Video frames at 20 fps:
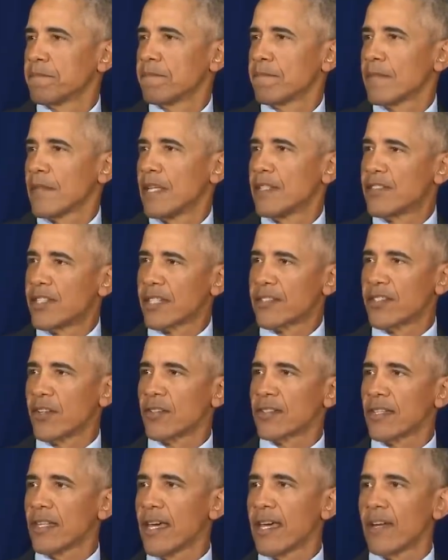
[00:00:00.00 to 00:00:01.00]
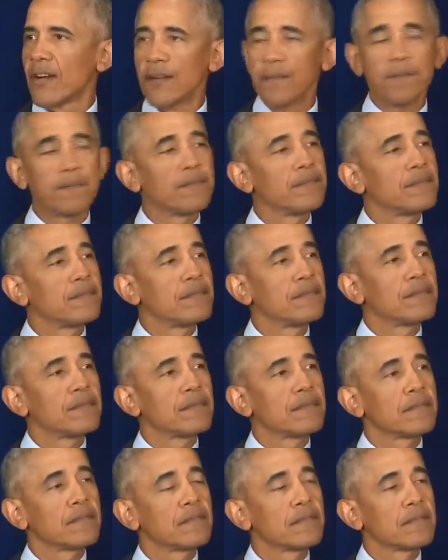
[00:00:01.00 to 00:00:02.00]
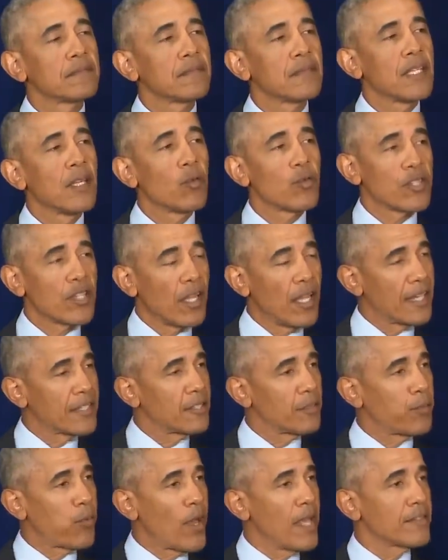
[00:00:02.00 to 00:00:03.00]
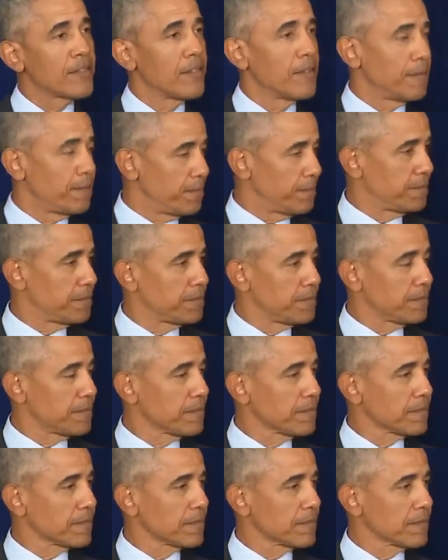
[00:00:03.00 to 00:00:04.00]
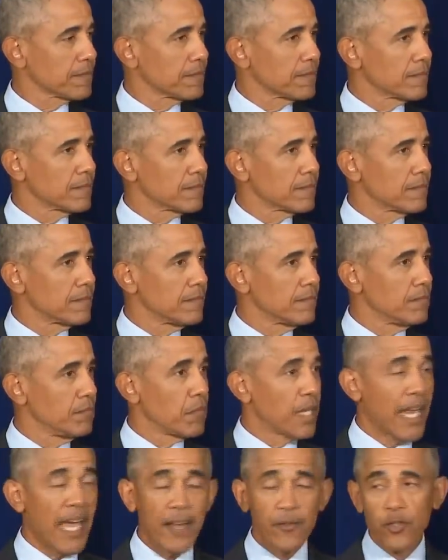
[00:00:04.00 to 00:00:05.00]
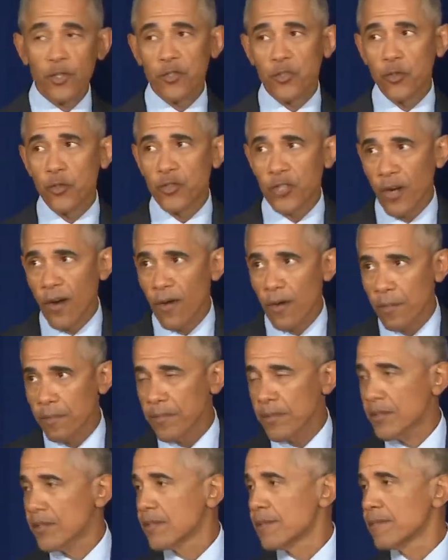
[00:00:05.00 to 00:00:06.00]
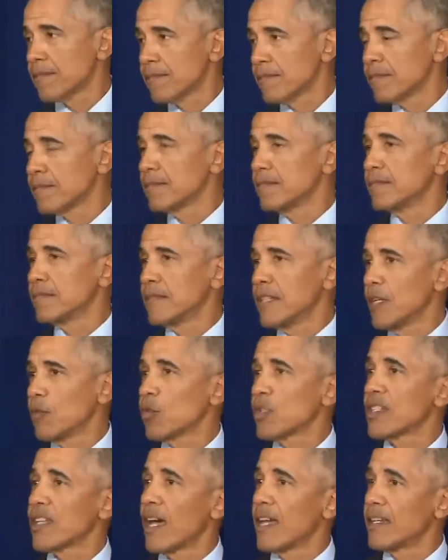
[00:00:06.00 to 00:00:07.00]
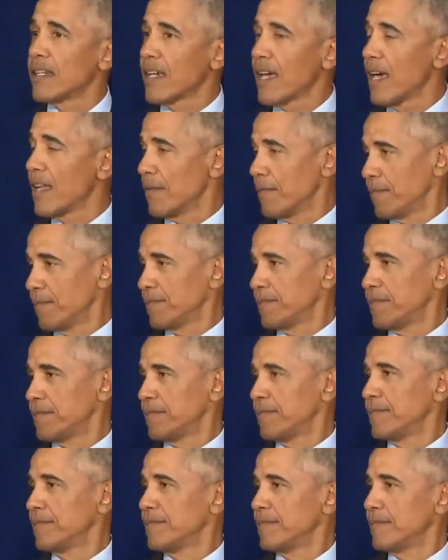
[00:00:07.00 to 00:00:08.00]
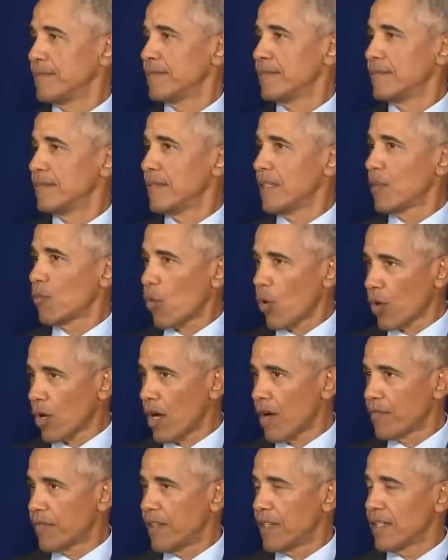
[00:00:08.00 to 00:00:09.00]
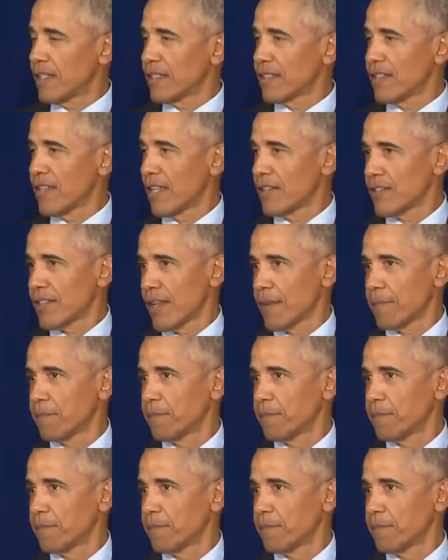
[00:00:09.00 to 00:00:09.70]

And six years later, he was elected president. But after two terms, he resigned again and rode off into the sunset.